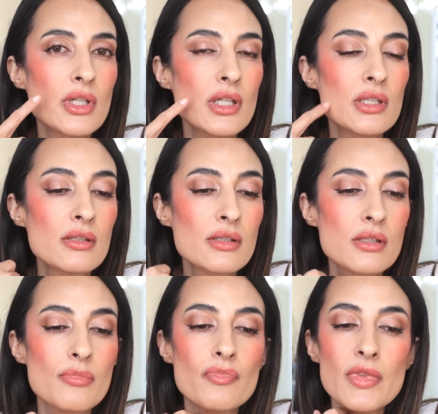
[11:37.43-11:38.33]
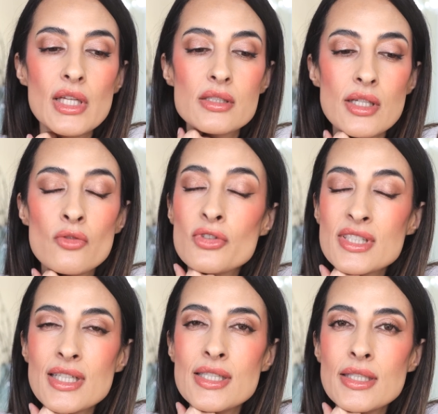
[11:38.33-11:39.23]
is
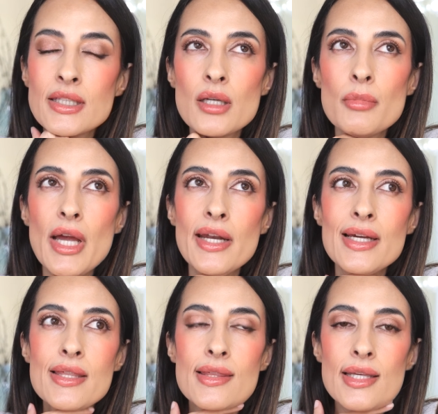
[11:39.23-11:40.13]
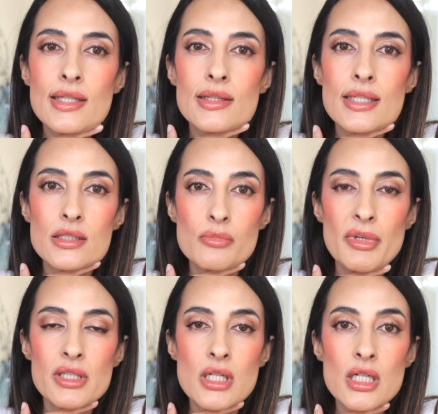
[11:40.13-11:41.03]
emphasizing them, and I think that's
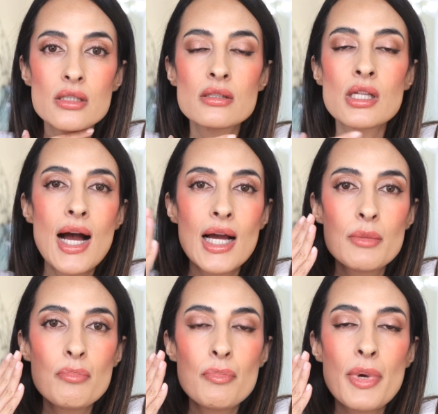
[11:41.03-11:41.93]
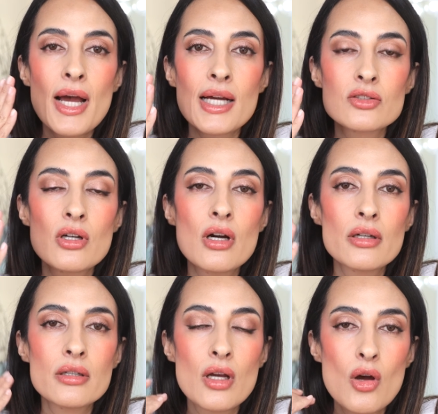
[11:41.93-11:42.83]
because I packed
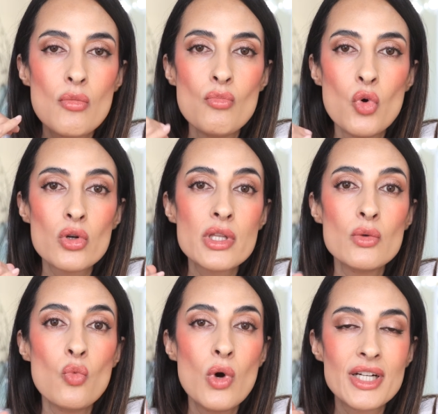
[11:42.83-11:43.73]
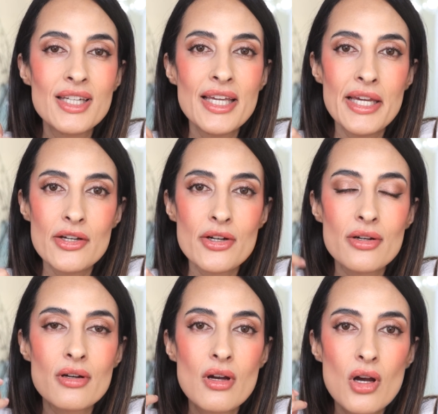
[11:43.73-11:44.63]
on more than one
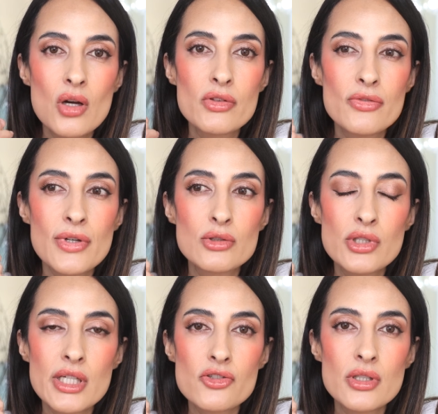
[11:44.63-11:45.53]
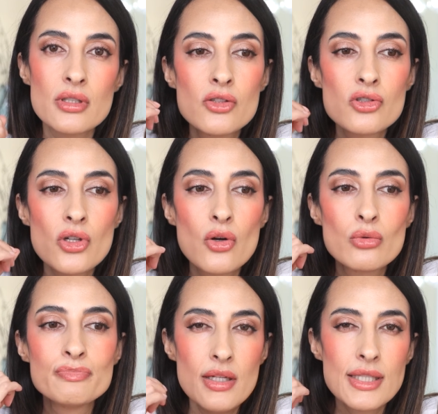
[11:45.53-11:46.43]
layer of the foundation.
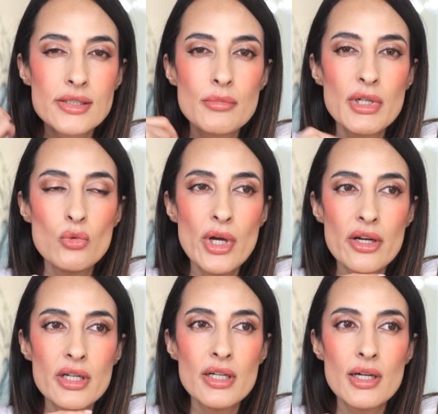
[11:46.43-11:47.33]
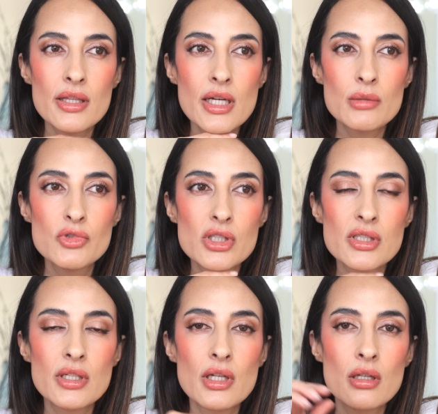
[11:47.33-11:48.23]
So next time I wear it, I think I'm just
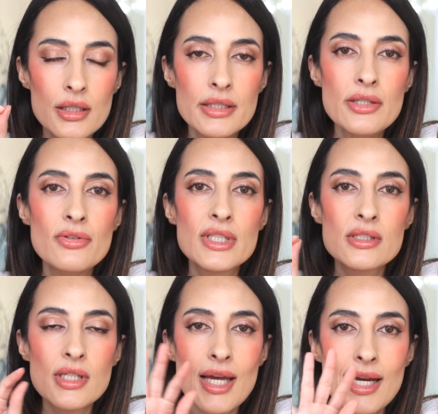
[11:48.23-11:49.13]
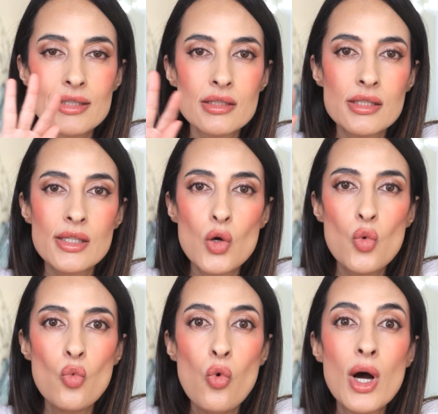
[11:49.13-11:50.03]
gonna leave it at
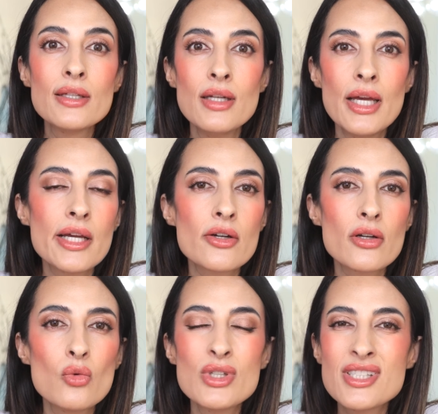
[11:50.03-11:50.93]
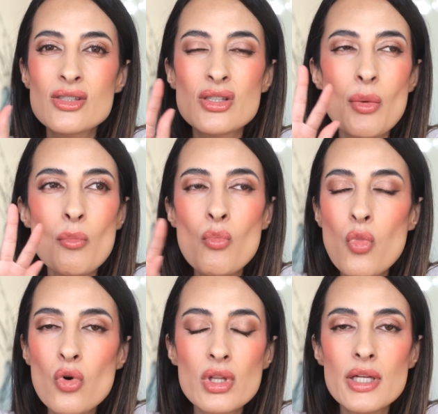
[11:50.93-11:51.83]
one layer, which is
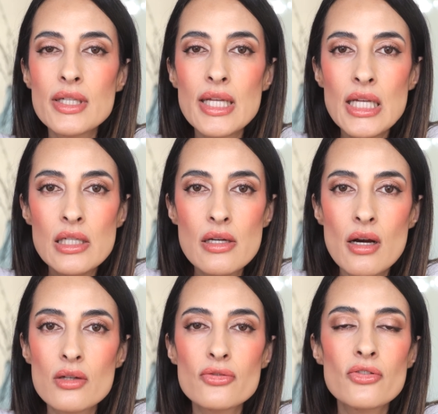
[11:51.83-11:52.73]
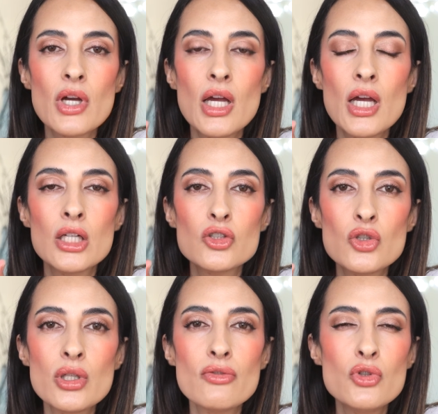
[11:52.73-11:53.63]
more than enough
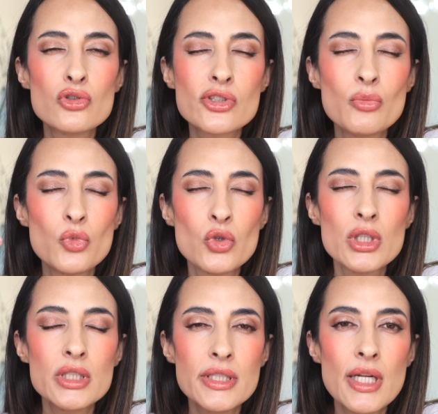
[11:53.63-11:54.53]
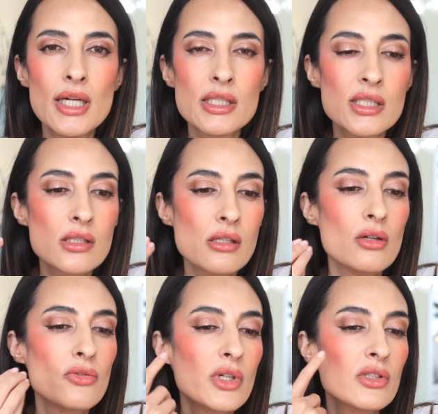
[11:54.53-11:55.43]
to give you some really nice
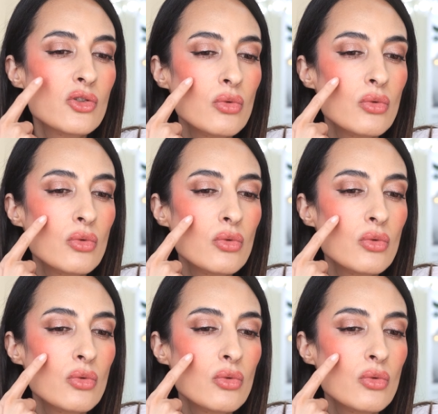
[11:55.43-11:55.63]
coverage